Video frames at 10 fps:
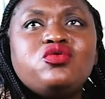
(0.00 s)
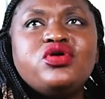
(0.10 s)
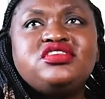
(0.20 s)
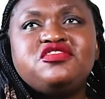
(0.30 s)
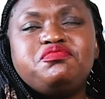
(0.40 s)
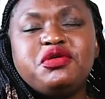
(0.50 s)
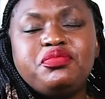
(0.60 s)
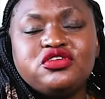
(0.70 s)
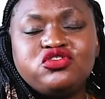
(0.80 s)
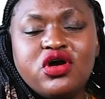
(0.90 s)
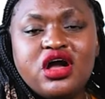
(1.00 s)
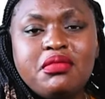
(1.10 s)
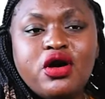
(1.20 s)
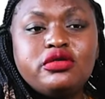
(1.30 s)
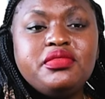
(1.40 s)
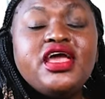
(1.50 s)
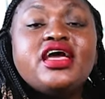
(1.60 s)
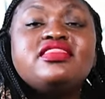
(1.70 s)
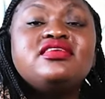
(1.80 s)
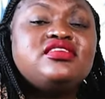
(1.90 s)
what if people talk about me?
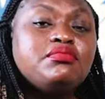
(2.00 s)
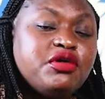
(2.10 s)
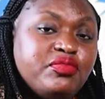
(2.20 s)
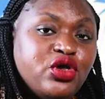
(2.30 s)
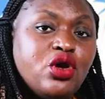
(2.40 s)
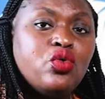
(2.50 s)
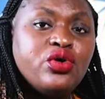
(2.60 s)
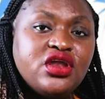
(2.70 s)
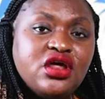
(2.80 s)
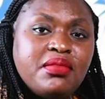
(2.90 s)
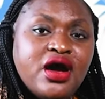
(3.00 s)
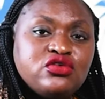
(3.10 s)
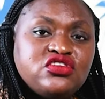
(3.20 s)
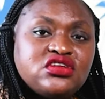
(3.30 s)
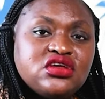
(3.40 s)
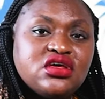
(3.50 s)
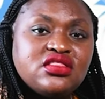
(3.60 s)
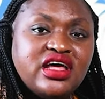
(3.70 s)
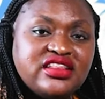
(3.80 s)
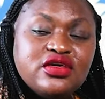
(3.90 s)
The same people you're worried about,
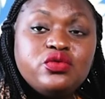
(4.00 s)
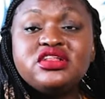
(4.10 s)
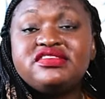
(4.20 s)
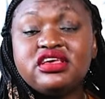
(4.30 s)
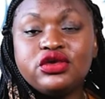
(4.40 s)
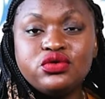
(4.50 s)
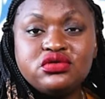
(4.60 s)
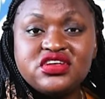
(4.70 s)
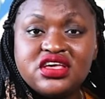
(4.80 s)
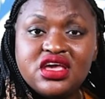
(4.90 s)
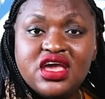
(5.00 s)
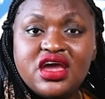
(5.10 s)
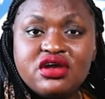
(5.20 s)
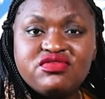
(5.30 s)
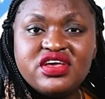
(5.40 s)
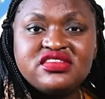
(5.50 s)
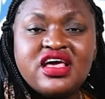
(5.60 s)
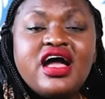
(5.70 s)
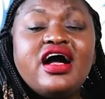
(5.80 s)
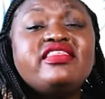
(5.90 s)
that they will see you taking ARVs,
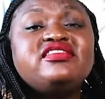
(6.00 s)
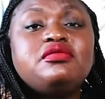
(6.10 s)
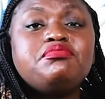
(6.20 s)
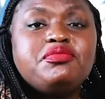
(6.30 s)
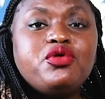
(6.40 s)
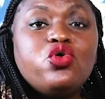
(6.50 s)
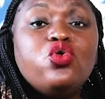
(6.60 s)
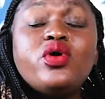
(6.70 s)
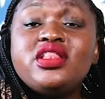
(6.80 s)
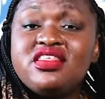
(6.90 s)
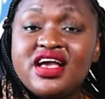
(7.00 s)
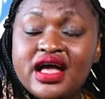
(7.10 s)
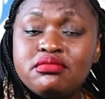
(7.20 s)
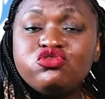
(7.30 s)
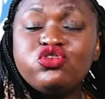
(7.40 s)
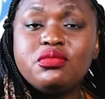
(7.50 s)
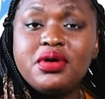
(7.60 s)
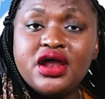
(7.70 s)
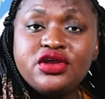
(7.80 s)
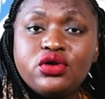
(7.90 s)
are the same people who, when they come to your
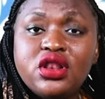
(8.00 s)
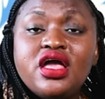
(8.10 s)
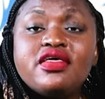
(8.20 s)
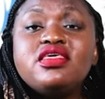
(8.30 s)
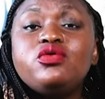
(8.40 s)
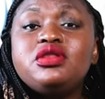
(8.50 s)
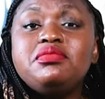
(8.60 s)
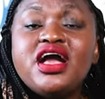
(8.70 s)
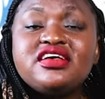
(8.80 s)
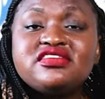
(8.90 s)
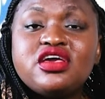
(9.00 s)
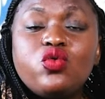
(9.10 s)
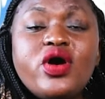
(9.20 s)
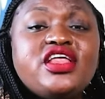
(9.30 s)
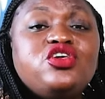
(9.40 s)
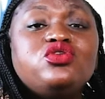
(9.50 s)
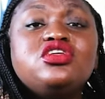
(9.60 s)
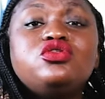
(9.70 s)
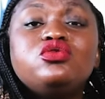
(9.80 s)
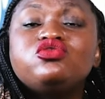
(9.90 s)
burial, they will be asking why you
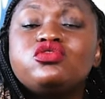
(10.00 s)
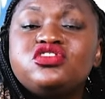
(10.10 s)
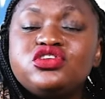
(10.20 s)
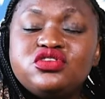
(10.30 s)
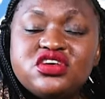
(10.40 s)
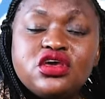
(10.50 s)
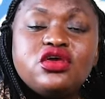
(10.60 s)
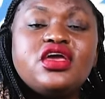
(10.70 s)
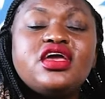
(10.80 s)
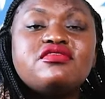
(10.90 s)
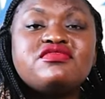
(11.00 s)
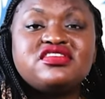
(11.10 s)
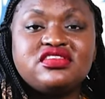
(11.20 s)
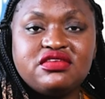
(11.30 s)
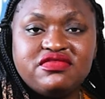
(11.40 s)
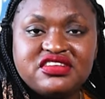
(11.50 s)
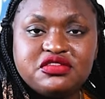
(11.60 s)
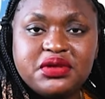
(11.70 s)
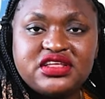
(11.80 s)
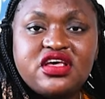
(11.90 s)
did not continue taking your ARVs in the
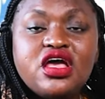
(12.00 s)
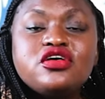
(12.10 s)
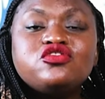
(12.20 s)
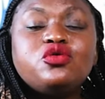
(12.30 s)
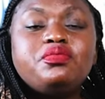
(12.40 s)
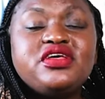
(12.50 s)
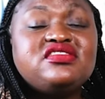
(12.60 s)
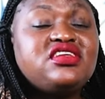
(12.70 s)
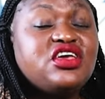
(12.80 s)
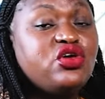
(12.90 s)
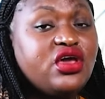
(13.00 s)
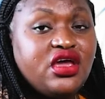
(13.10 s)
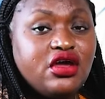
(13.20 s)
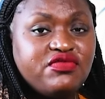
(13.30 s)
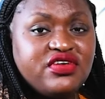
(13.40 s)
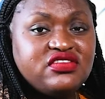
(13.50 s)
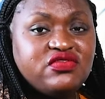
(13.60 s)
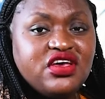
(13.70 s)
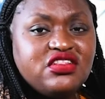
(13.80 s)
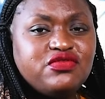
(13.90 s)
first place. So please take your ARVs
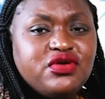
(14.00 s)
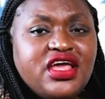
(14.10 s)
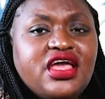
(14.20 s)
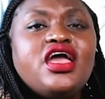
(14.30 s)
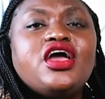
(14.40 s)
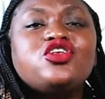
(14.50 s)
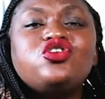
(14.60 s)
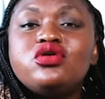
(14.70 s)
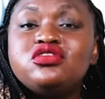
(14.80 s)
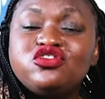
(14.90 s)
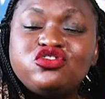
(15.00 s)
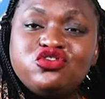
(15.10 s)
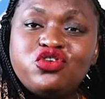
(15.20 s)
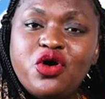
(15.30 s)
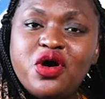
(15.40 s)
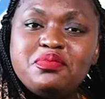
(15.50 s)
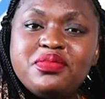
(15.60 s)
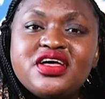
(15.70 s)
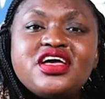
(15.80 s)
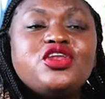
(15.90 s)
faithfully. Don't
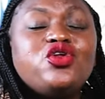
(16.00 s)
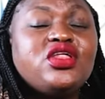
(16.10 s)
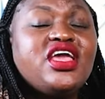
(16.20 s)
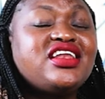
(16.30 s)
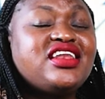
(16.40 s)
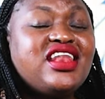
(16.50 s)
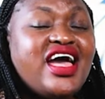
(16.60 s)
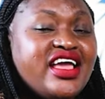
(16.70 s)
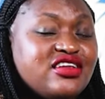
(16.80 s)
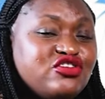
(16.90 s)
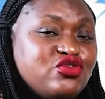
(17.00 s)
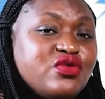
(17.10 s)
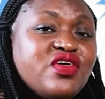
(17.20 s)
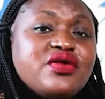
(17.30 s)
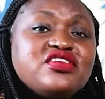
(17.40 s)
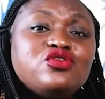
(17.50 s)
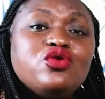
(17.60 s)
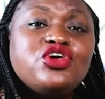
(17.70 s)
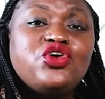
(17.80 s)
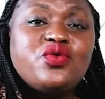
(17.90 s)
stop. Don't get lied to. There is
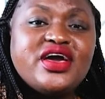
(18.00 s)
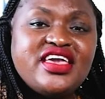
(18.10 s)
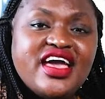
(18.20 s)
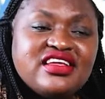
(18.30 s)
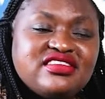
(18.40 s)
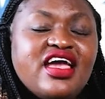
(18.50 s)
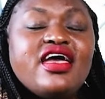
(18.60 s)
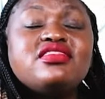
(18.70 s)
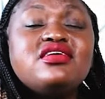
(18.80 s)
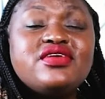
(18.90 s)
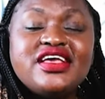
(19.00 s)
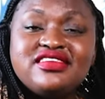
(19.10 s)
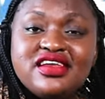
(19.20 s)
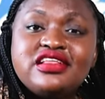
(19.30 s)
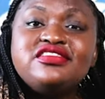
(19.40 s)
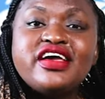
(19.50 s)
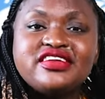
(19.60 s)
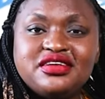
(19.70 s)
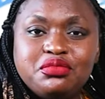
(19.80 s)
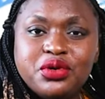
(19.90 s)
no cure yet. There is an
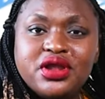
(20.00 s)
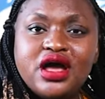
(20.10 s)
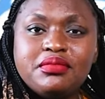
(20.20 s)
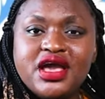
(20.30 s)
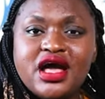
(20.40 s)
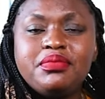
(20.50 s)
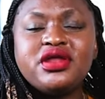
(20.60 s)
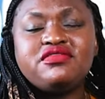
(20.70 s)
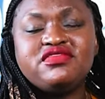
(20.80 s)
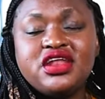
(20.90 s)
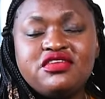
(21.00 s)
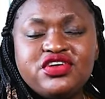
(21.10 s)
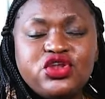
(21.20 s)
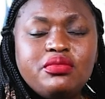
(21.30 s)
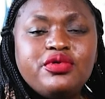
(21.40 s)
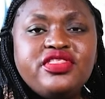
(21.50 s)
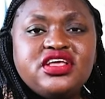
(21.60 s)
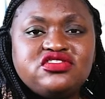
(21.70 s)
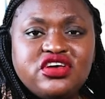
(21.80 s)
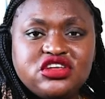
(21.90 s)
injectable coming up, and I've done a video about the
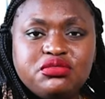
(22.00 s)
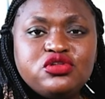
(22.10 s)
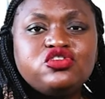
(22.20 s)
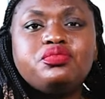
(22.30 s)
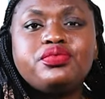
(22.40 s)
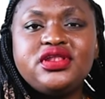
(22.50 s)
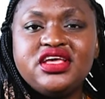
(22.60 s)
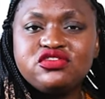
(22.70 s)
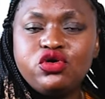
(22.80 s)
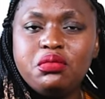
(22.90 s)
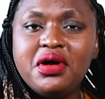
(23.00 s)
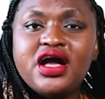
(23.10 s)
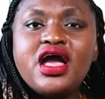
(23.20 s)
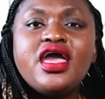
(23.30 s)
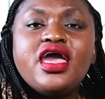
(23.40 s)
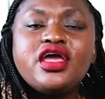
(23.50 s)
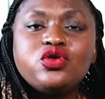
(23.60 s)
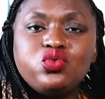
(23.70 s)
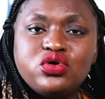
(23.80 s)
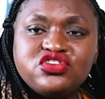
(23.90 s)
injectable, so please go back
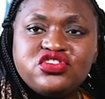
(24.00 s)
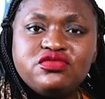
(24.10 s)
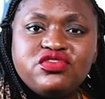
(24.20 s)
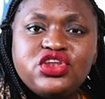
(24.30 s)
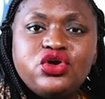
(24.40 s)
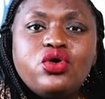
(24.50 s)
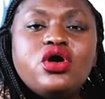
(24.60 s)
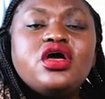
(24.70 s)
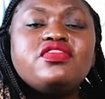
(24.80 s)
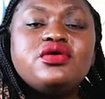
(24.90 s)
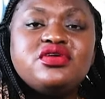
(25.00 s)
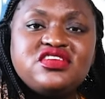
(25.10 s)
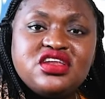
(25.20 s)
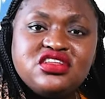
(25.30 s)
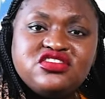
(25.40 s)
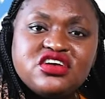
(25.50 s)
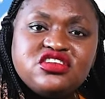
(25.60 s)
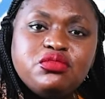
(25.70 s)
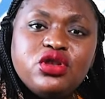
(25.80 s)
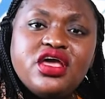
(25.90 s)
and watch the video. There is an
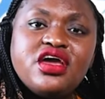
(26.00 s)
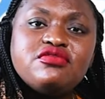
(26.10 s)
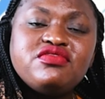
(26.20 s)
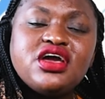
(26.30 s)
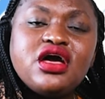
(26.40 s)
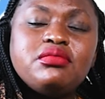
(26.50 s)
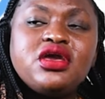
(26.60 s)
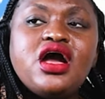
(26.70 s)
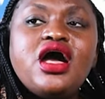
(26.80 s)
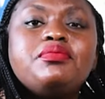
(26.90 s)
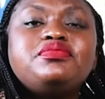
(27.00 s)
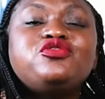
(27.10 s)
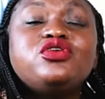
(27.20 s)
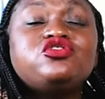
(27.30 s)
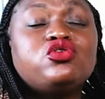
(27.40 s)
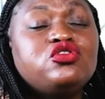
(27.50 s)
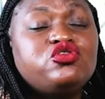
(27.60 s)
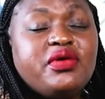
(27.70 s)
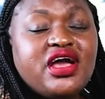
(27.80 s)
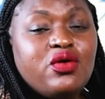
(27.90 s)
injectable ARV coming up, so it's going
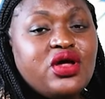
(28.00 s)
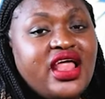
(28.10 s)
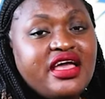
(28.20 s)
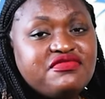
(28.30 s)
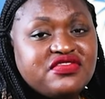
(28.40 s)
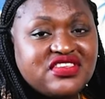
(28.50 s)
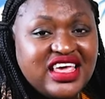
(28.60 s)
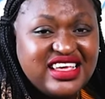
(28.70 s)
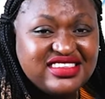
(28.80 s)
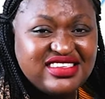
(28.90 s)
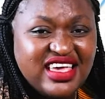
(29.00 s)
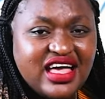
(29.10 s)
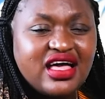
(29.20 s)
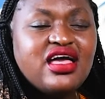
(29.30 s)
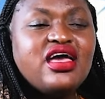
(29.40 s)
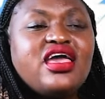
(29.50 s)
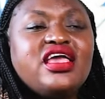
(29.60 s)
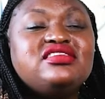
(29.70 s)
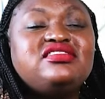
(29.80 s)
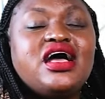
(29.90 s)
to make our lives easier
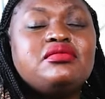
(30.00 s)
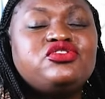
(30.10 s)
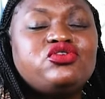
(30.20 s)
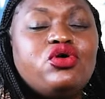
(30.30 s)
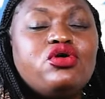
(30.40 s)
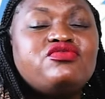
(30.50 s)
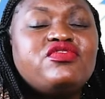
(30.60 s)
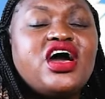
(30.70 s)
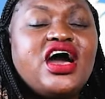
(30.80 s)
in terms of